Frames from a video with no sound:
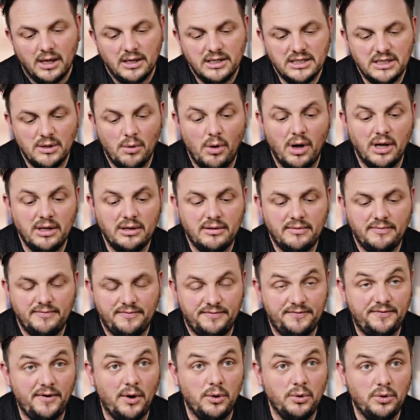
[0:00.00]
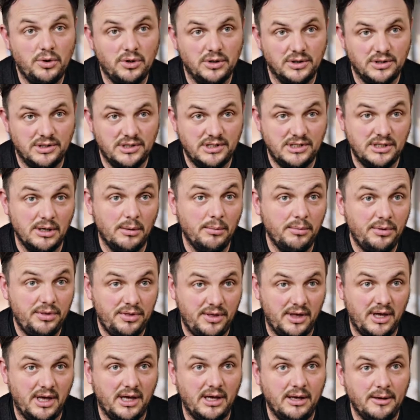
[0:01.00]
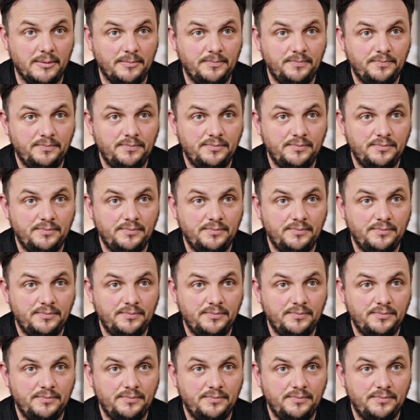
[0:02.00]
So I focus something